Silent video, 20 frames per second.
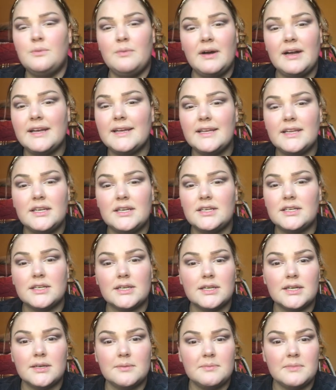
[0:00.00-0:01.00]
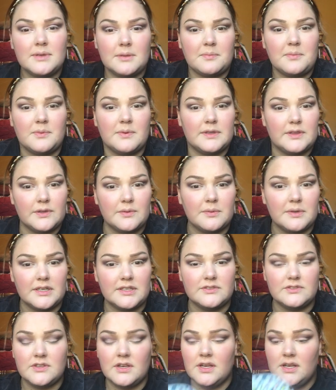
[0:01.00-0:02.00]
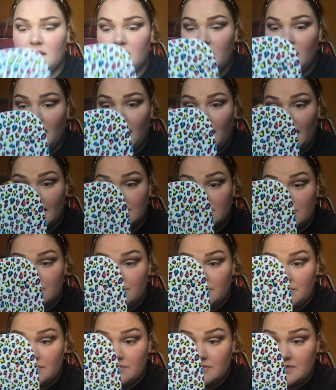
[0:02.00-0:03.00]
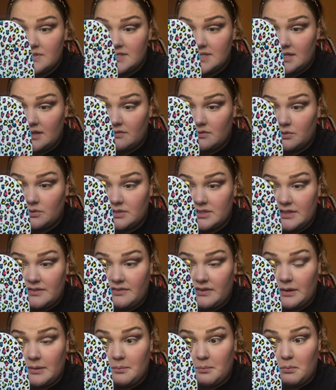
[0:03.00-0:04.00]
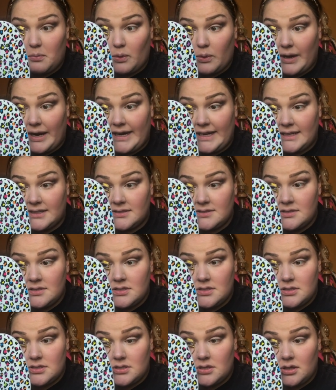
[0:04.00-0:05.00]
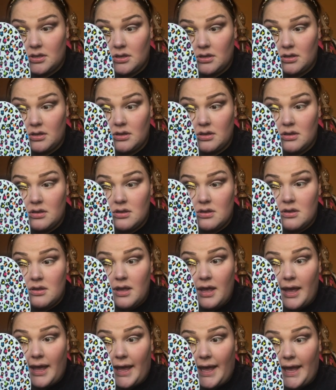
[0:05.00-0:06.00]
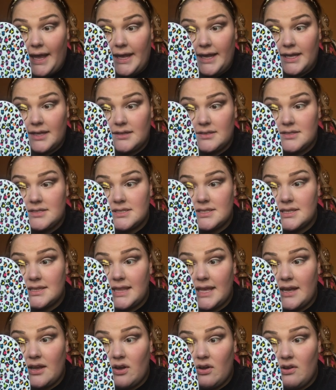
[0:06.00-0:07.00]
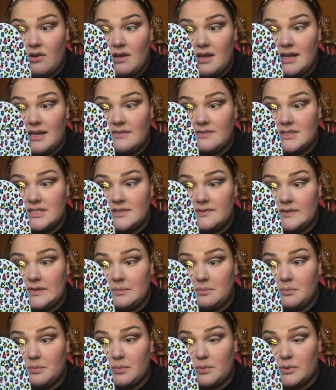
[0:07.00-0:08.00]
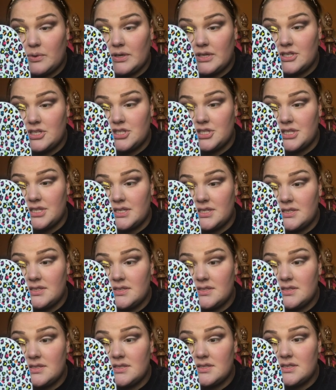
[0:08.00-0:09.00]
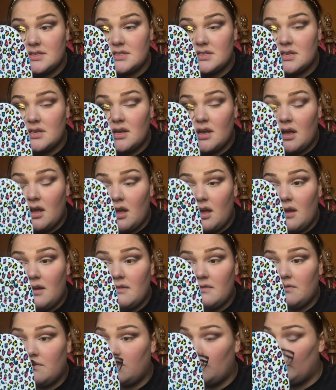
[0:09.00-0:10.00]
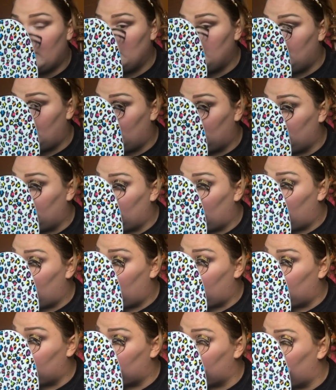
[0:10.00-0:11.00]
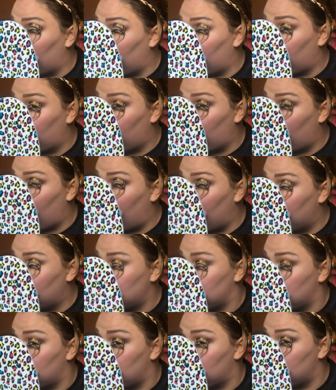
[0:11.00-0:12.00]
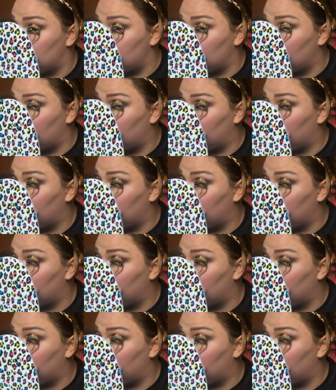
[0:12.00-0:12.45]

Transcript: Why cannot come up with the words? I do use several different brands, and they all have different brushes for my eyelashes.